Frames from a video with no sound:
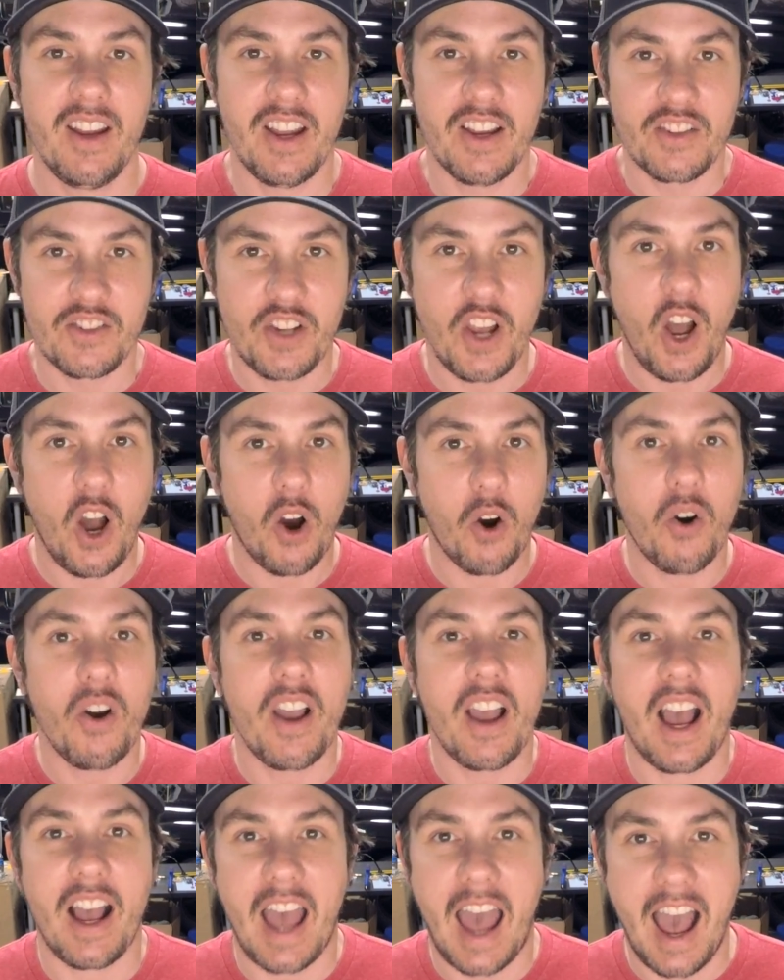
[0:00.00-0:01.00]
So
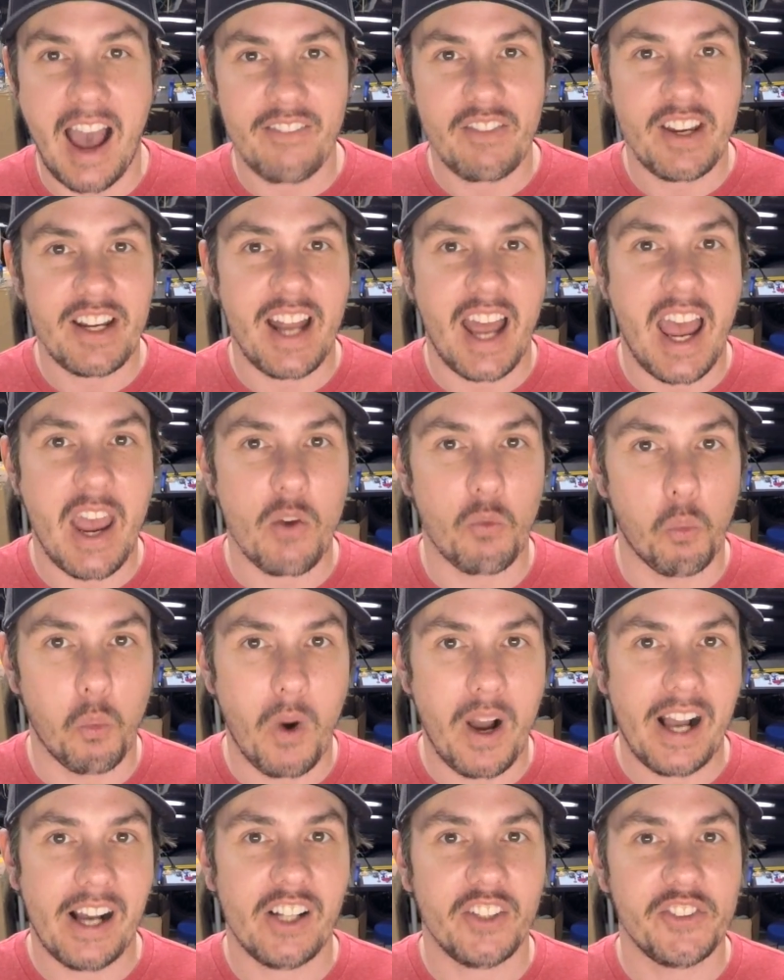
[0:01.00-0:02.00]
having a
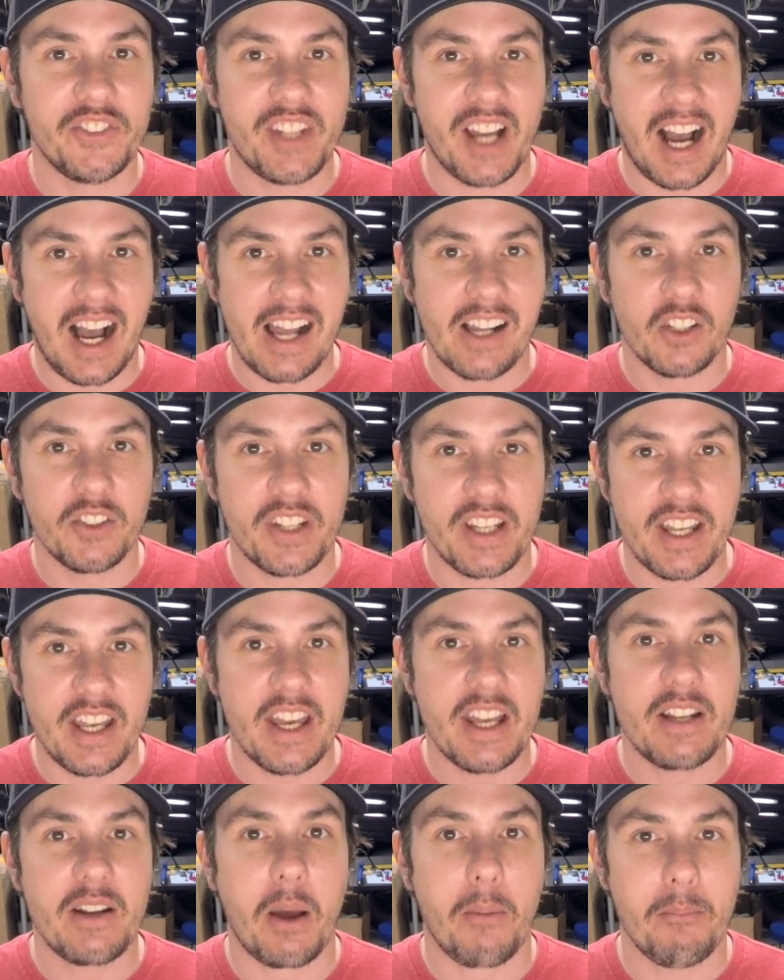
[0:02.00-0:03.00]
well dialed
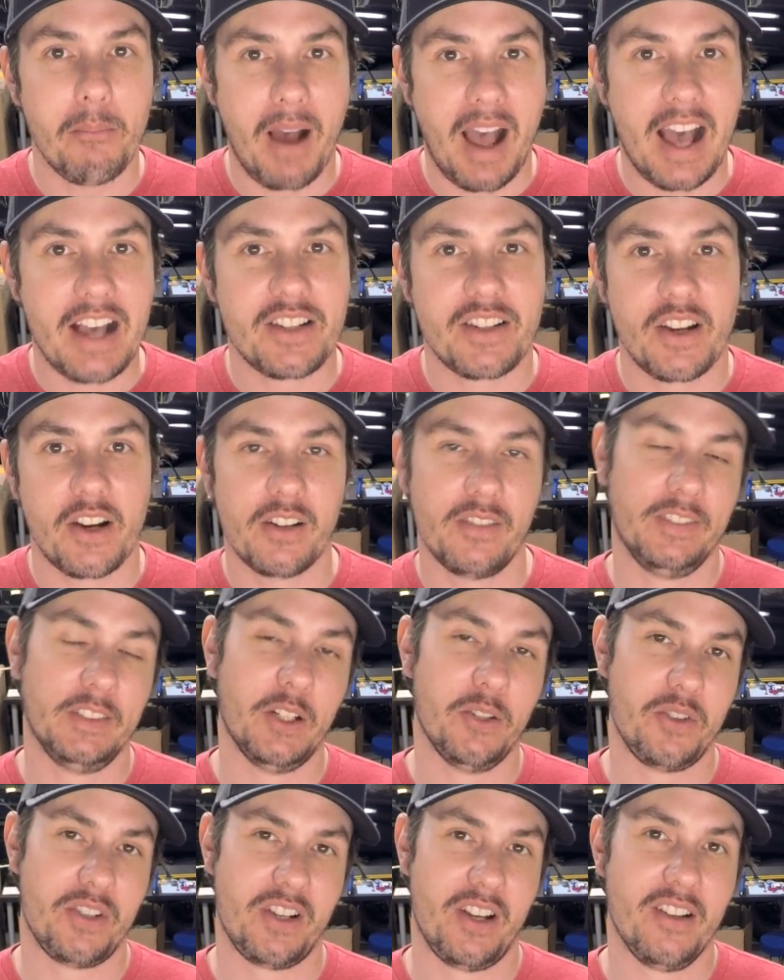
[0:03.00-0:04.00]
in mass
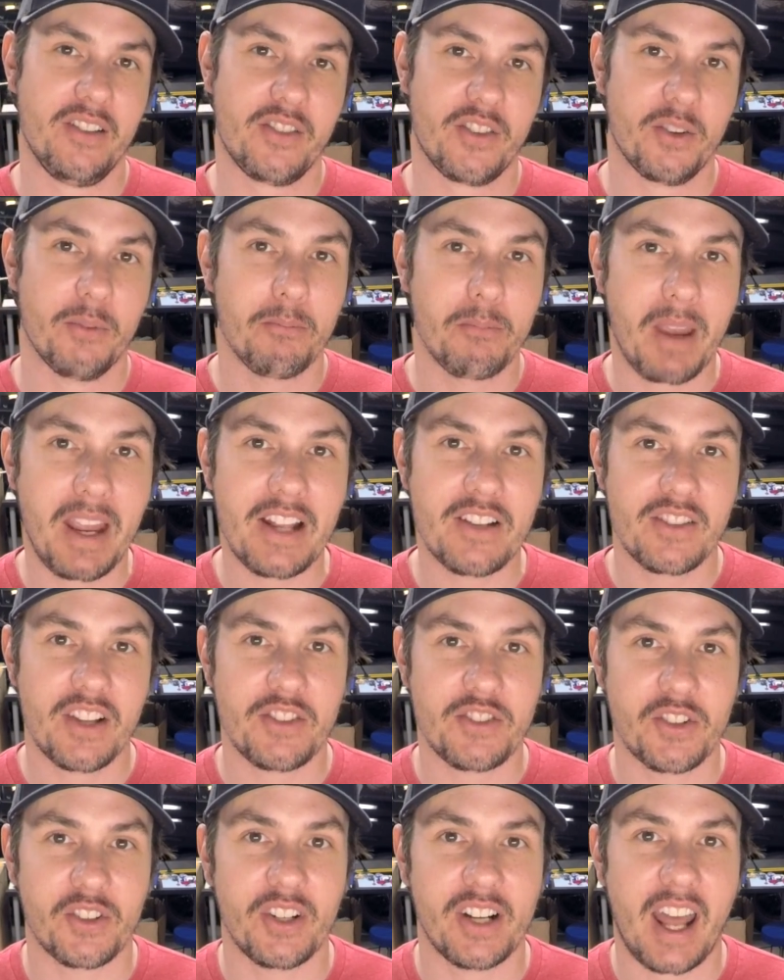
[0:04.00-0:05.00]
airflow sensor means
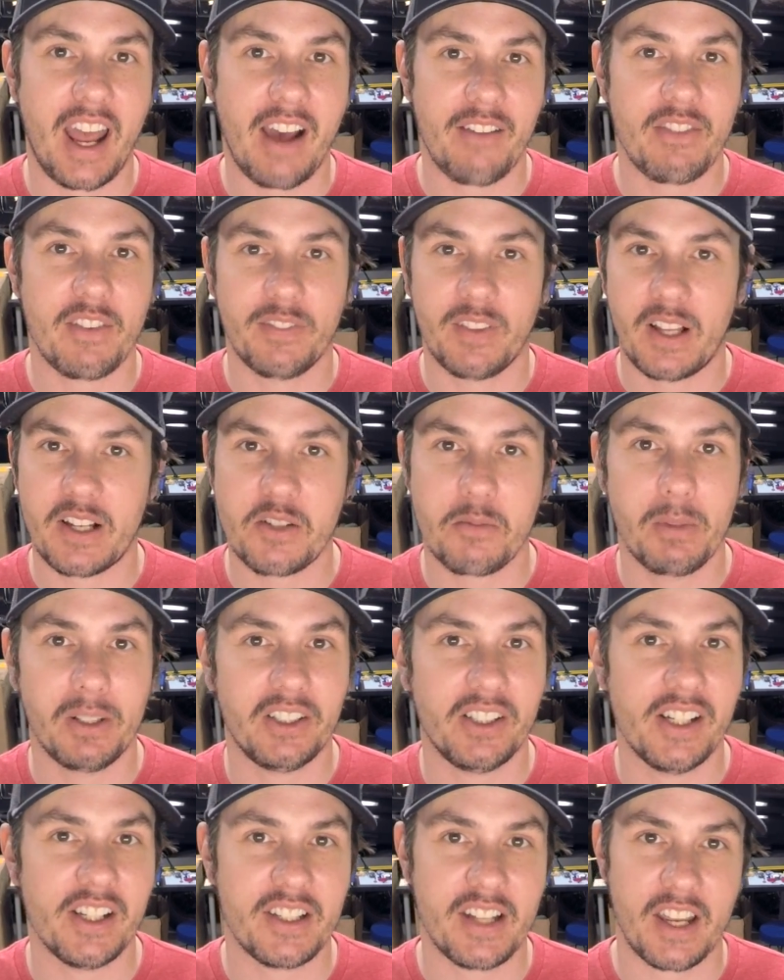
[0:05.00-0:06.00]
that you're going to have the
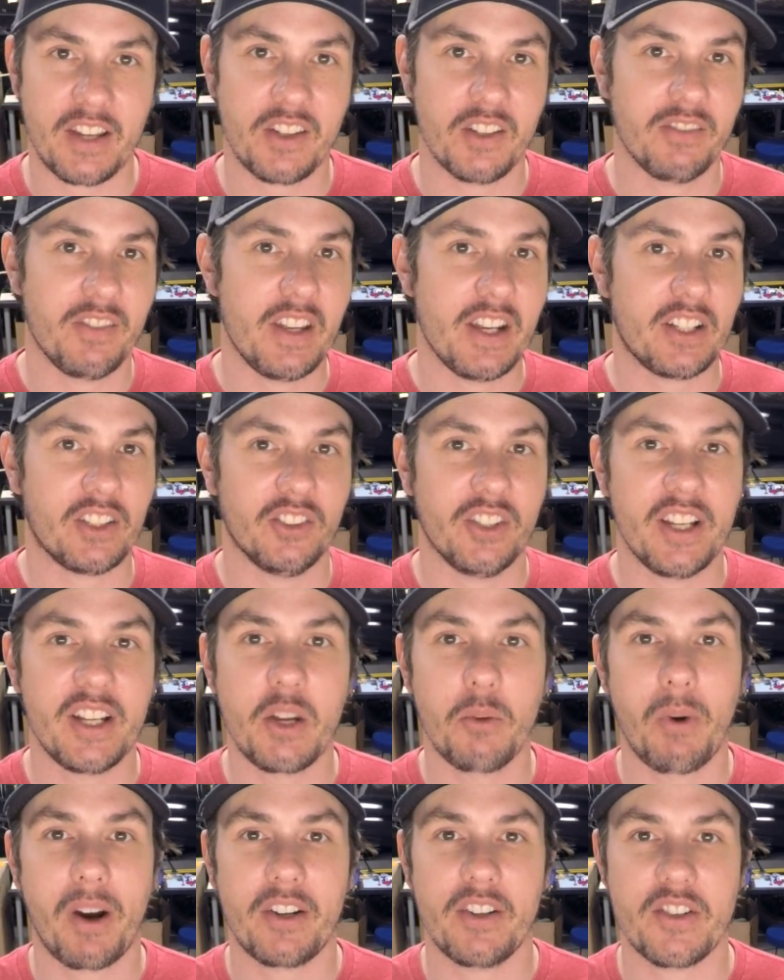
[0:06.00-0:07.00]
flexibility to take your vehicle
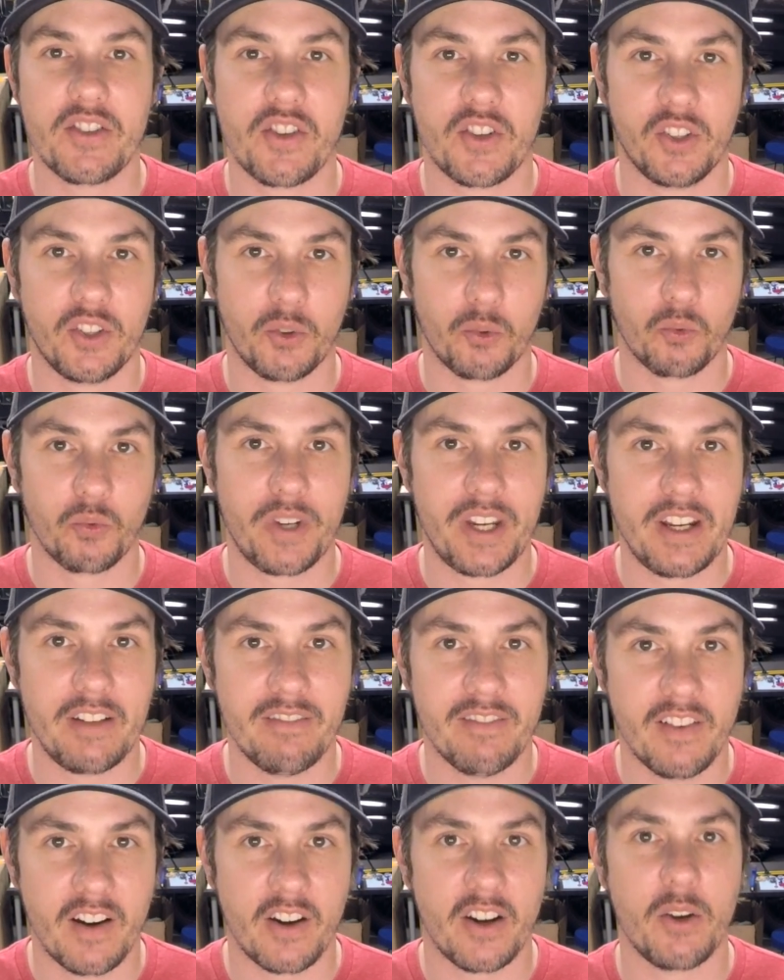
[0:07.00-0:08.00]
anywhere, and it's going to read
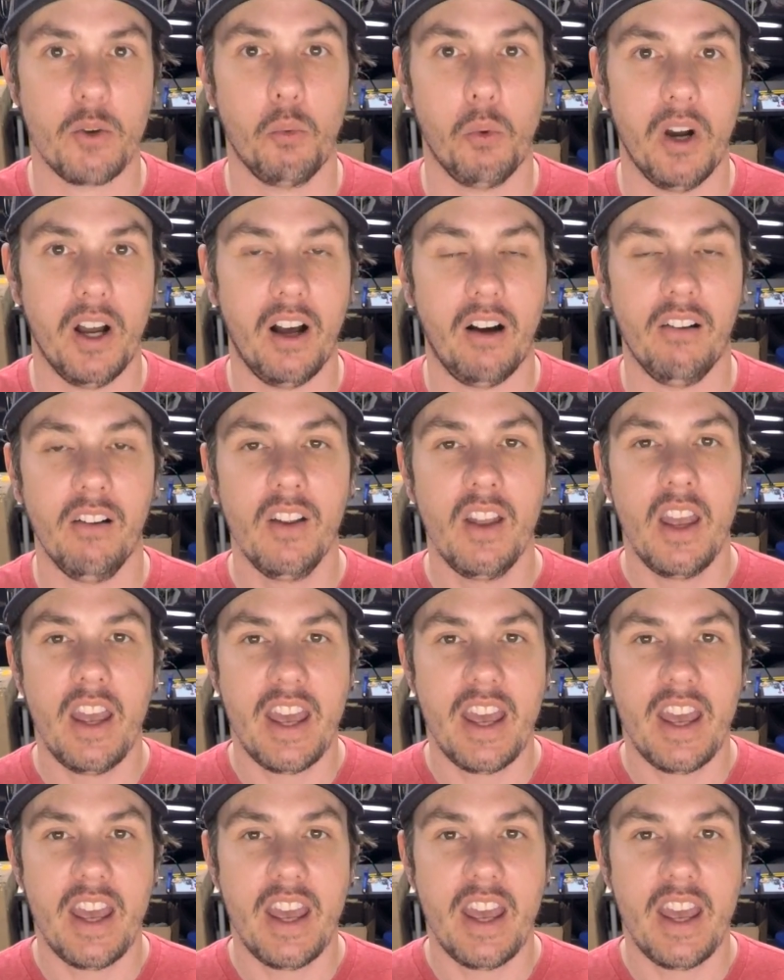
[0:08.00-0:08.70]
very well.